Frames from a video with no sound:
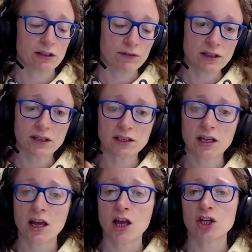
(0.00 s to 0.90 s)
fingers,
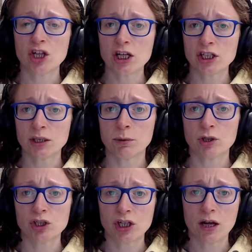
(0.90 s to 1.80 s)
changing the
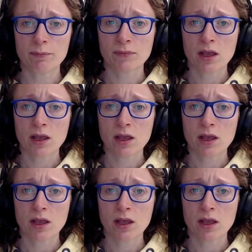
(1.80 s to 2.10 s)
posture,